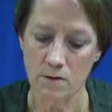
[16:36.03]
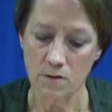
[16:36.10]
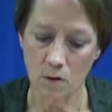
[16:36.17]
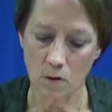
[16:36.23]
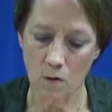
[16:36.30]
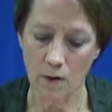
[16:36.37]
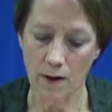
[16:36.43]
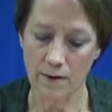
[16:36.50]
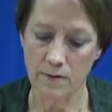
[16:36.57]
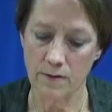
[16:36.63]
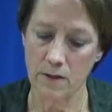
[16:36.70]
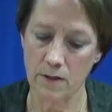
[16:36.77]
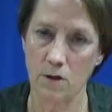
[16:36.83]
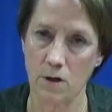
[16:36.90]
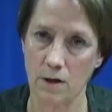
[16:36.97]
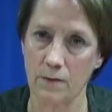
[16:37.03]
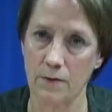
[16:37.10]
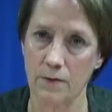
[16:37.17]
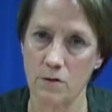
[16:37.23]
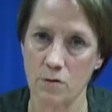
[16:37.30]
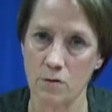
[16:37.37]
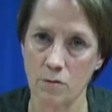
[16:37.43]
So as they talk
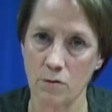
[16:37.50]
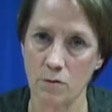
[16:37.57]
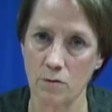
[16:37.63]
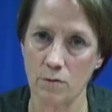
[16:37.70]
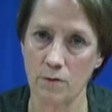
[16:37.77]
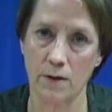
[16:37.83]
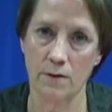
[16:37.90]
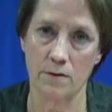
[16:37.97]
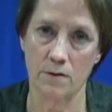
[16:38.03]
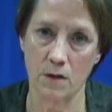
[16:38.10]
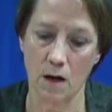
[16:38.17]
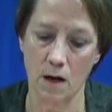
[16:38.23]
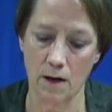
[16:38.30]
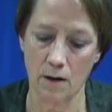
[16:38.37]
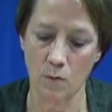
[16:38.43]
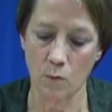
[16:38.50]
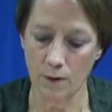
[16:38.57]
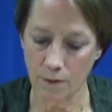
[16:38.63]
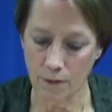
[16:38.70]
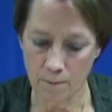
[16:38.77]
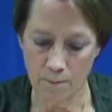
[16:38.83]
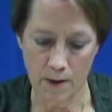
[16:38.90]
this through, they decide
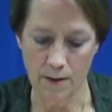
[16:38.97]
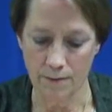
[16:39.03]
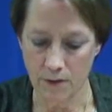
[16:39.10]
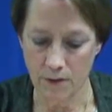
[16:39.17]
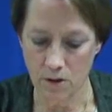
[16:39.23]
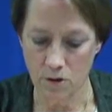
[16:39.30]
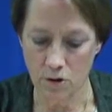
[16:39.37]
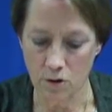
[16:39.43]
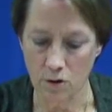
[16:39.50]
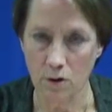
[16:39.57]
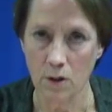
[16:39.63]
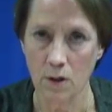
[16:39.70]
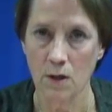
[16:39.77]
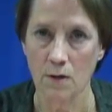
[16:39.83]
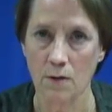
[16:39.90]
with the math teacher